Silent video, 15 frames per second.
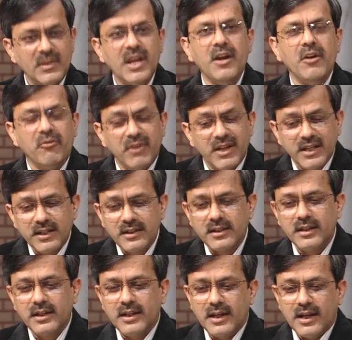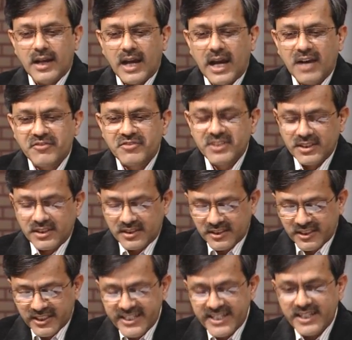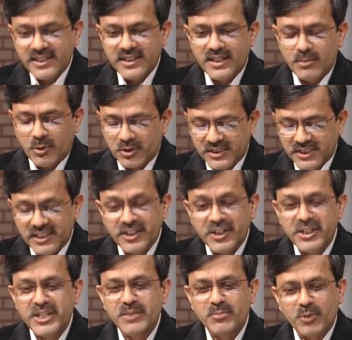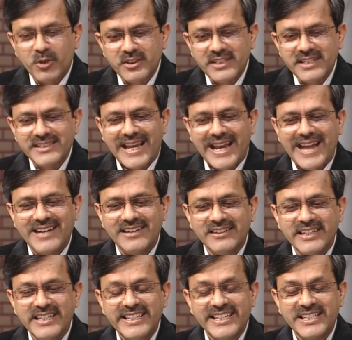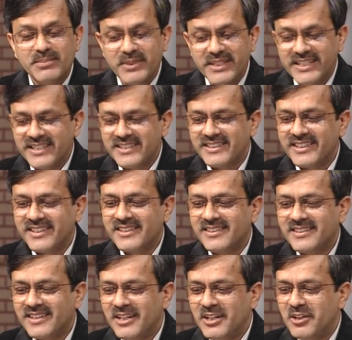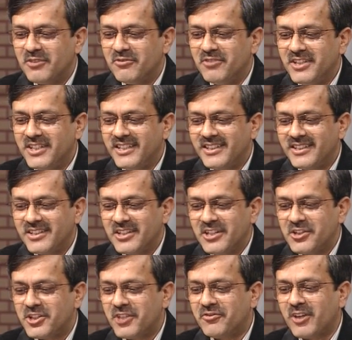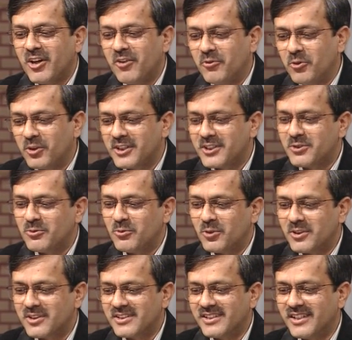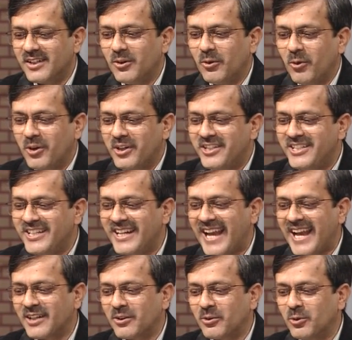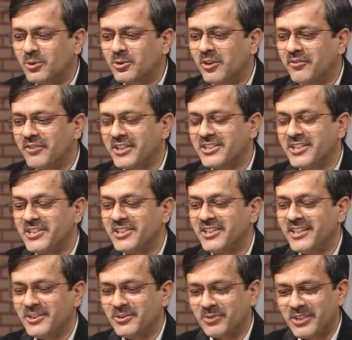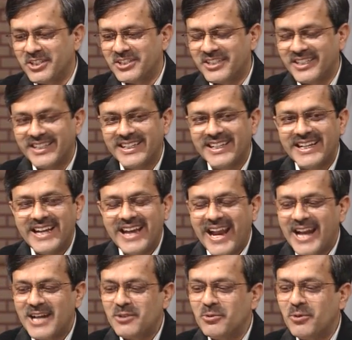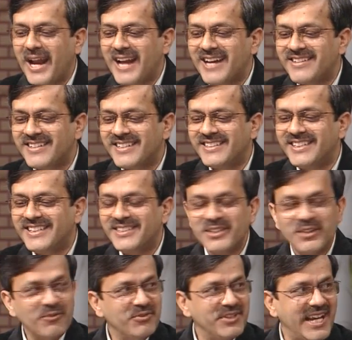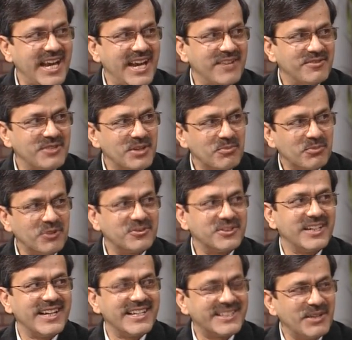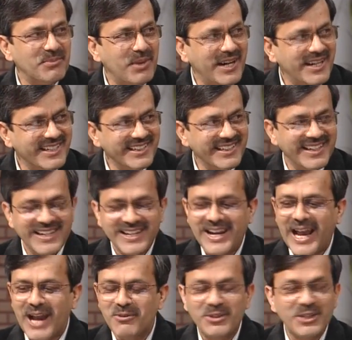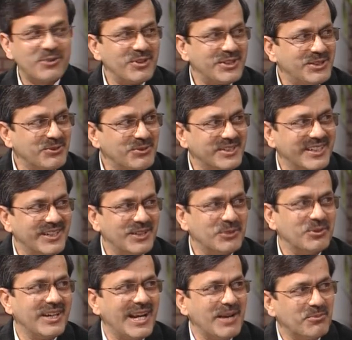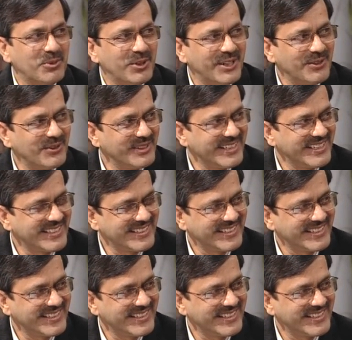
Well, after learning about the learning process and learning experiences, we shift our focus towards the origin and growth of extension education. And to address this, we have Professor S.K. Bhati. I would request you, sir, to elaborate on this.